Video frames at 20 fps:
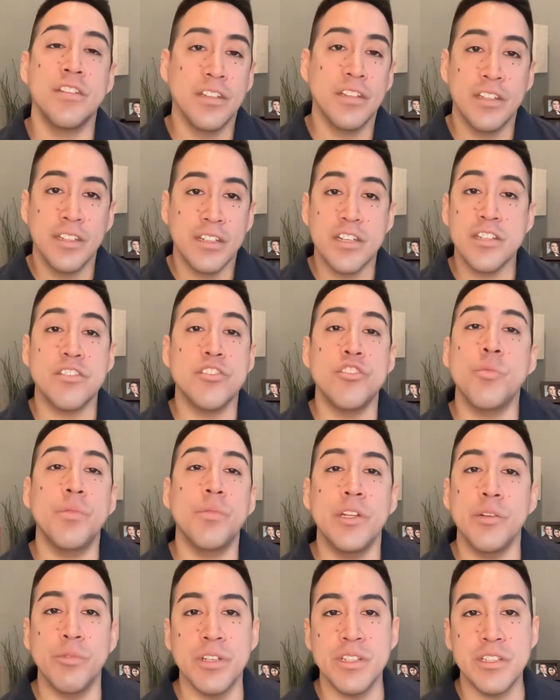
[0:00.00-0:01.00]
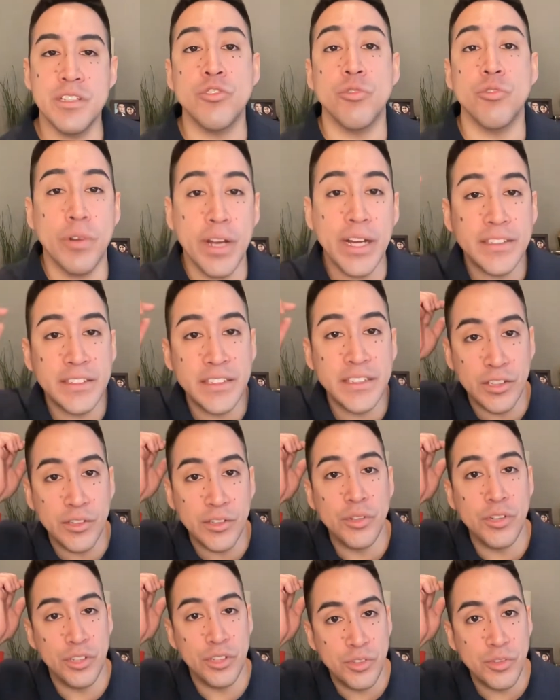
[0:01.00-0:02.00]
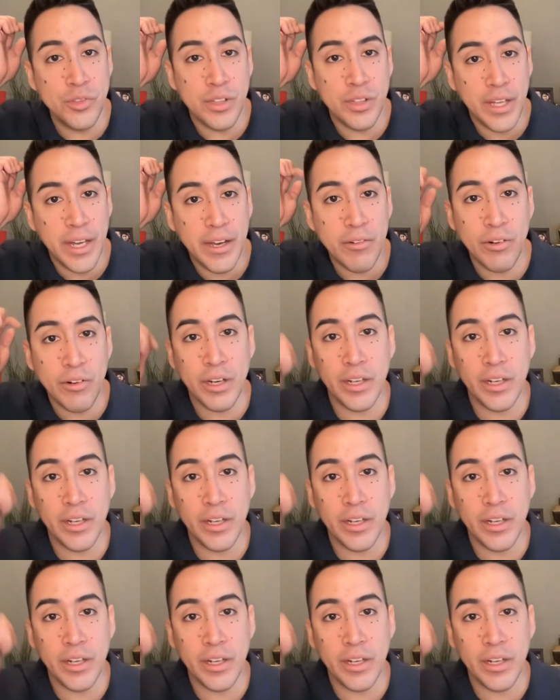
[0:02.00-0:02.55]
because nobody was directing you to do that, right?